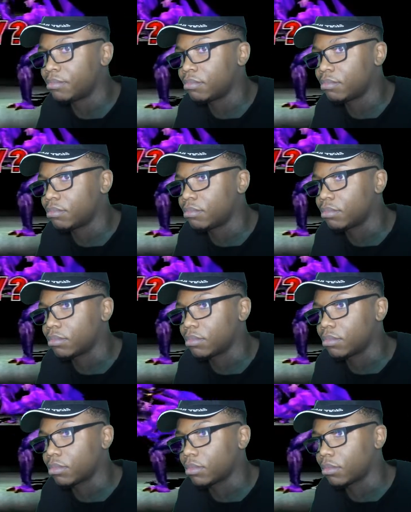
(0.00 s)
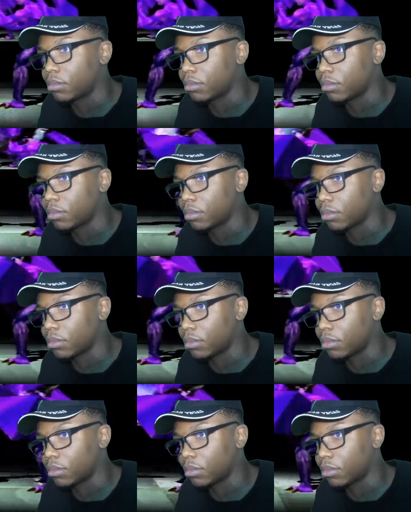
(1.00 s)

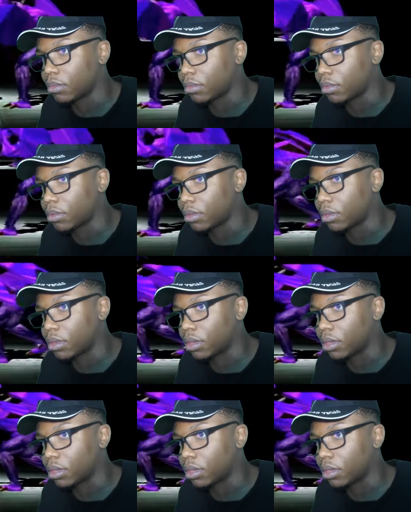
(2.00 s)
(silence)